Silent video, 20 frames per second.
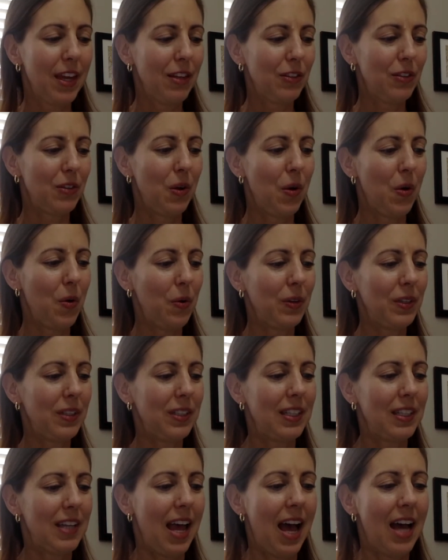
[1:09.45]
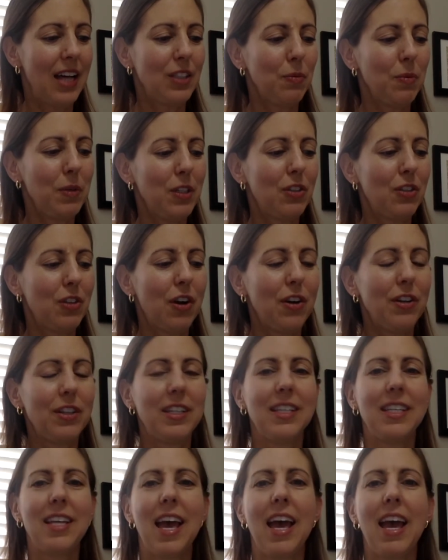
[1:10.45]
So as we start
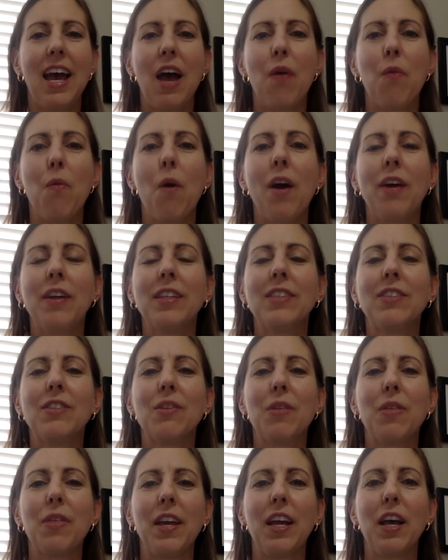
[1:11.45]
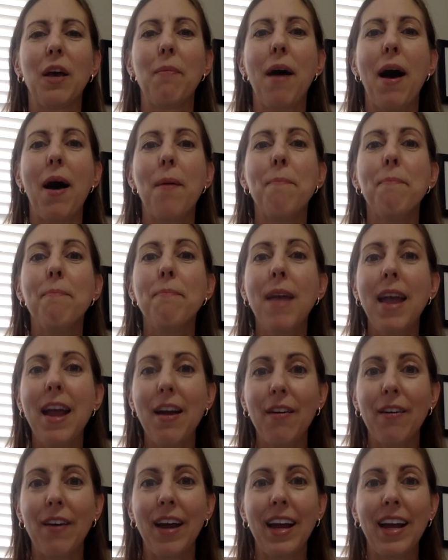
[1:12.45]
today, I want us to think about
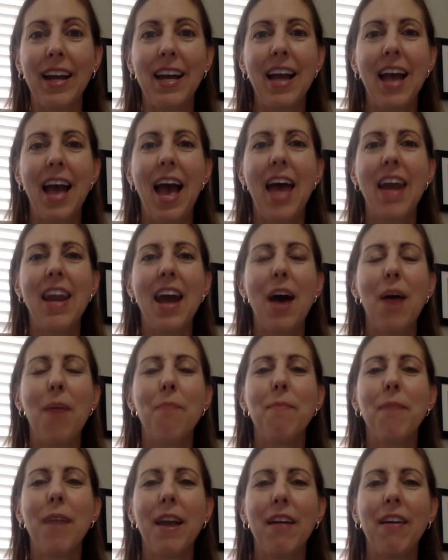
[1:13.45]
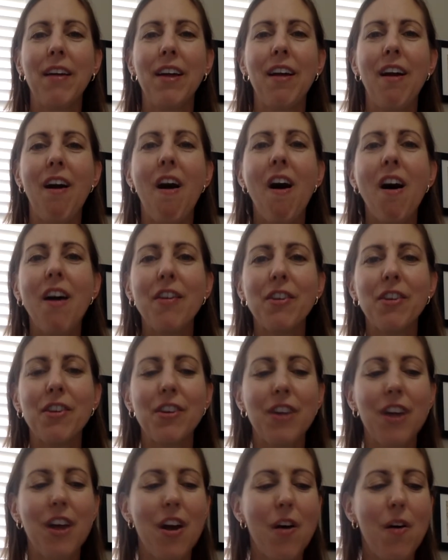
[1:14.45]
Mary and how Mary honored
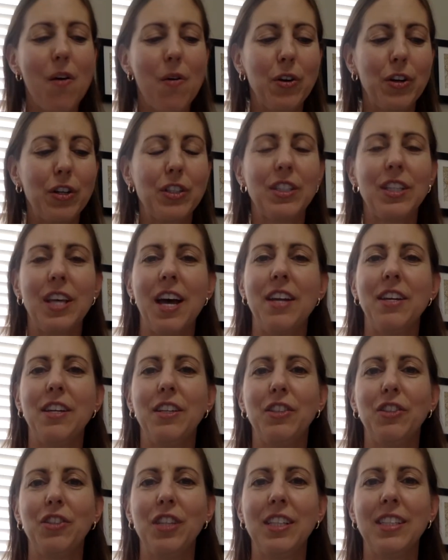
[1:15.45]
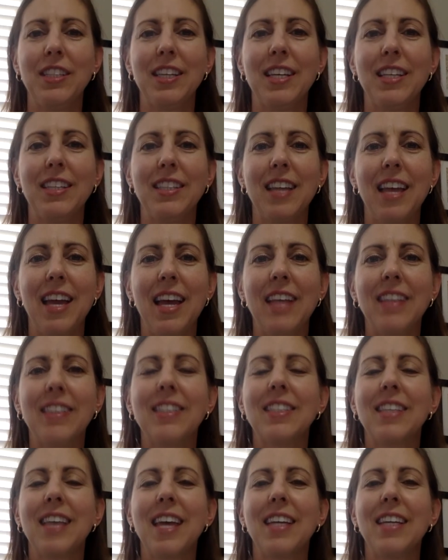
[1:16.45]
her son Jesus and
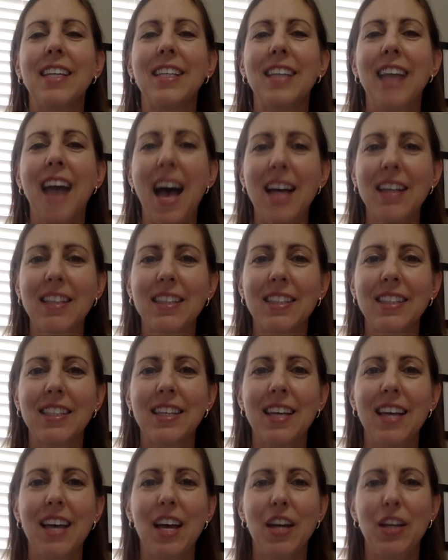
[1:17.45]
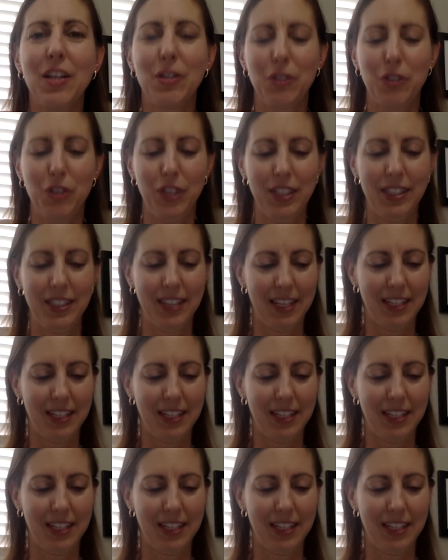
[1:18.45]
said yes to Jesus.